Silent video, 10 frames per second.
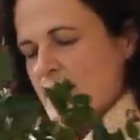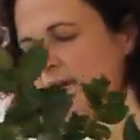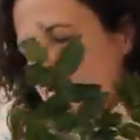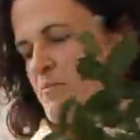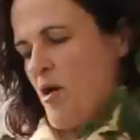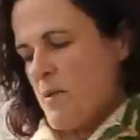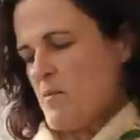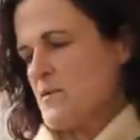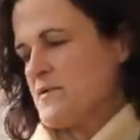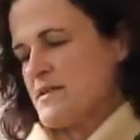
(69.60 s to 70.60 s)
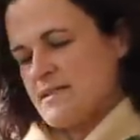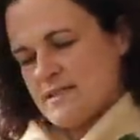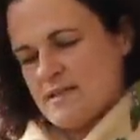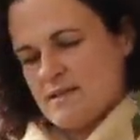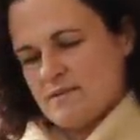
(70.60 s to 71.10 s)
Now the problem with
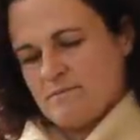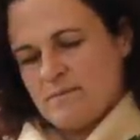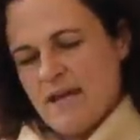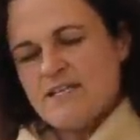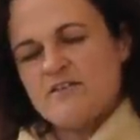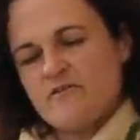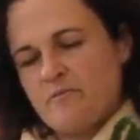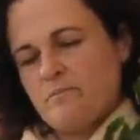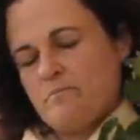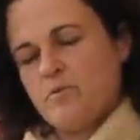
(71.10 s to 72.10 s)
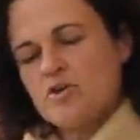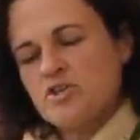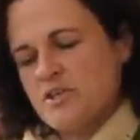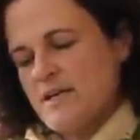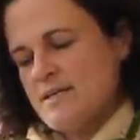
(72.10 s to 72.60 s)
this native
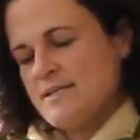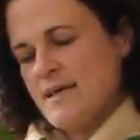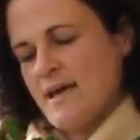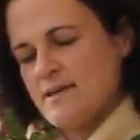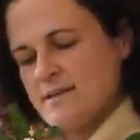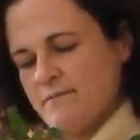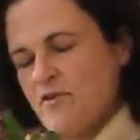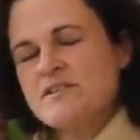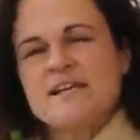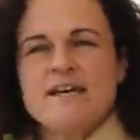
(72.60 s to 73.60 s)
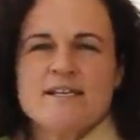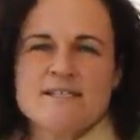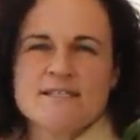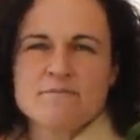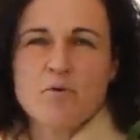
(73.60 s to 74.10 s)
bush is that firstly
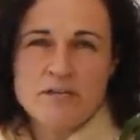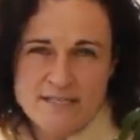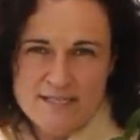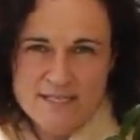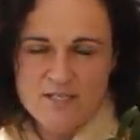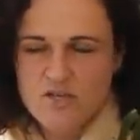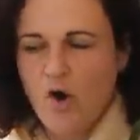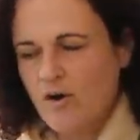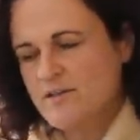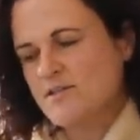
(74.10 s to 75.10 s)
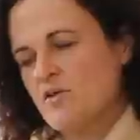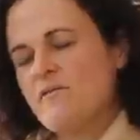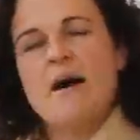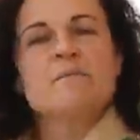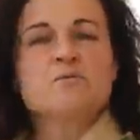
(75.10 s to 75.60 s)
it's poisonous to stock so
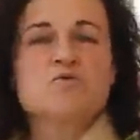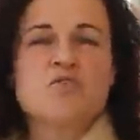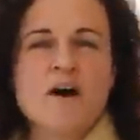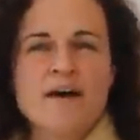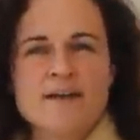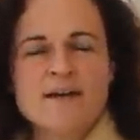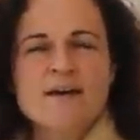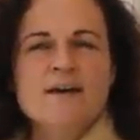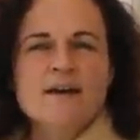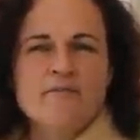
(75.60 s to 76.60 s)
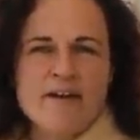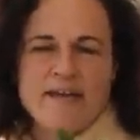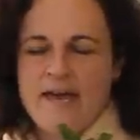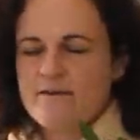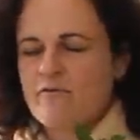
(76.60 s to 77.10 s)
farmers will try and
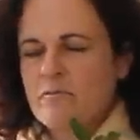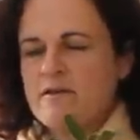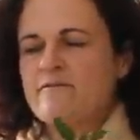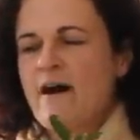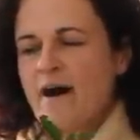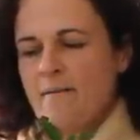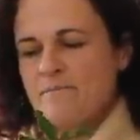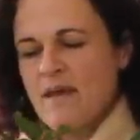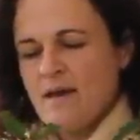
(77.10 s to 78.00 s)
eradicate it from their farm.